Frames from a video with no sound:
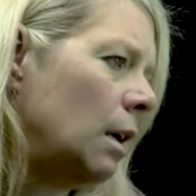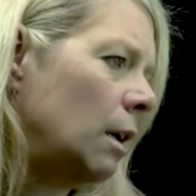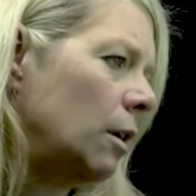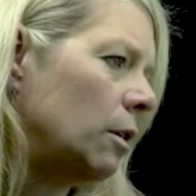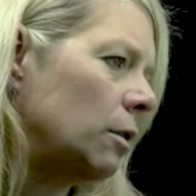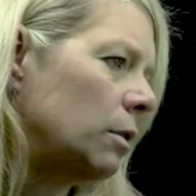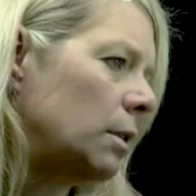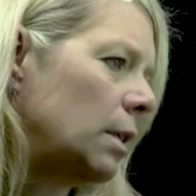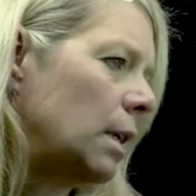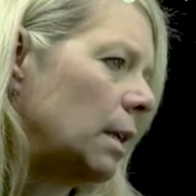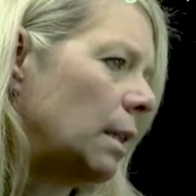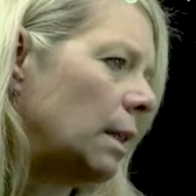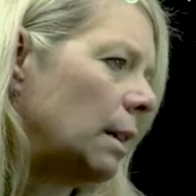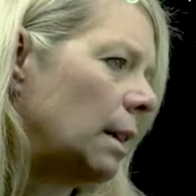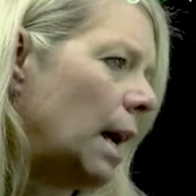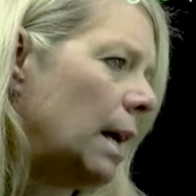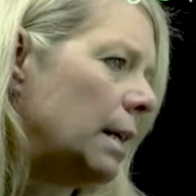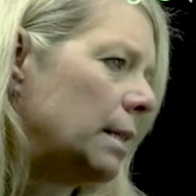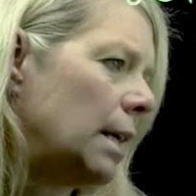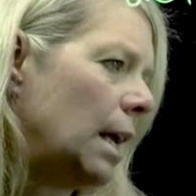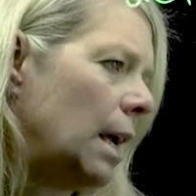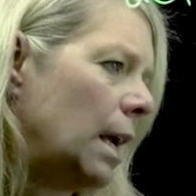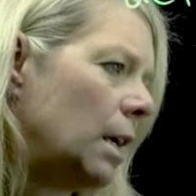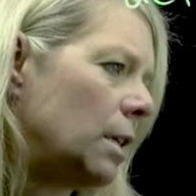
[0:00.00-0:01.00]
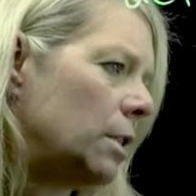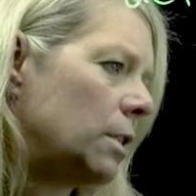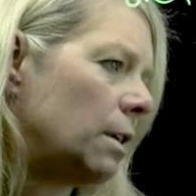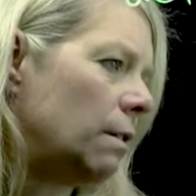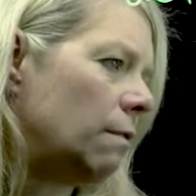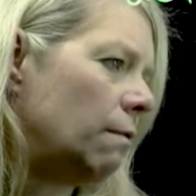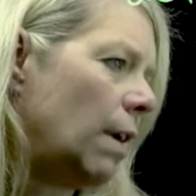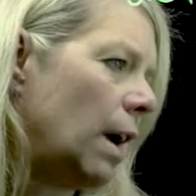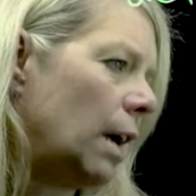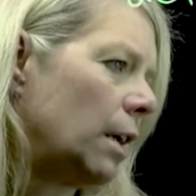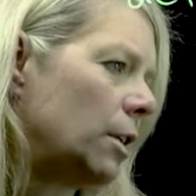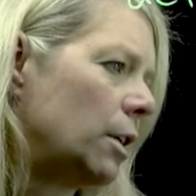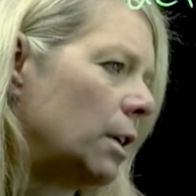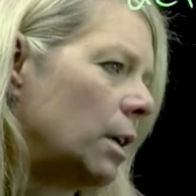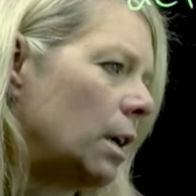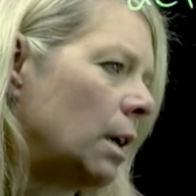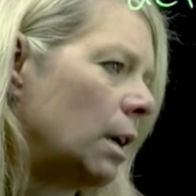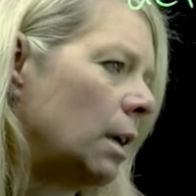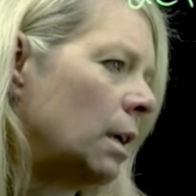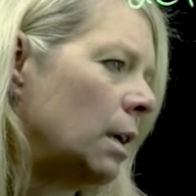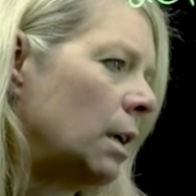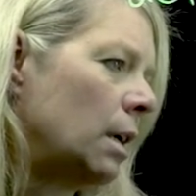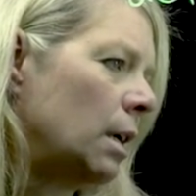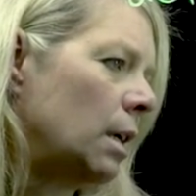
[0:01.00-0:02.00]
you'll see that that tangent
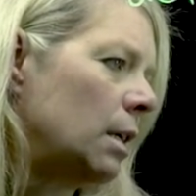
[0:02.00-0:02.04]
vector